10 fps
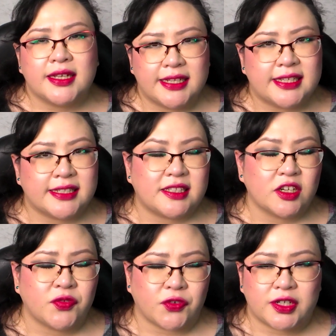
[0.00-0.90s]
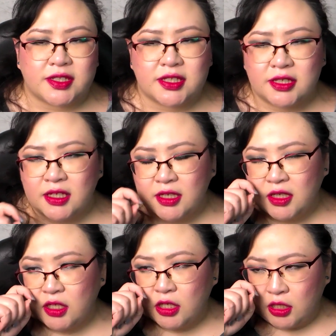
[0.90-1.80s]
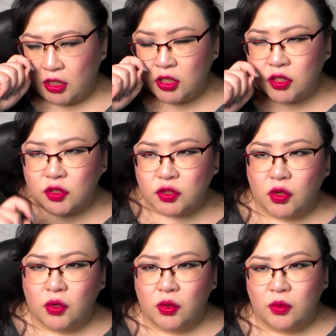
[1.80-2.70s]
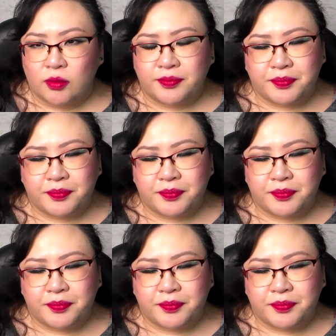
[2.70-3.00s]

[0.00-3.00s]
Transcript: is different. So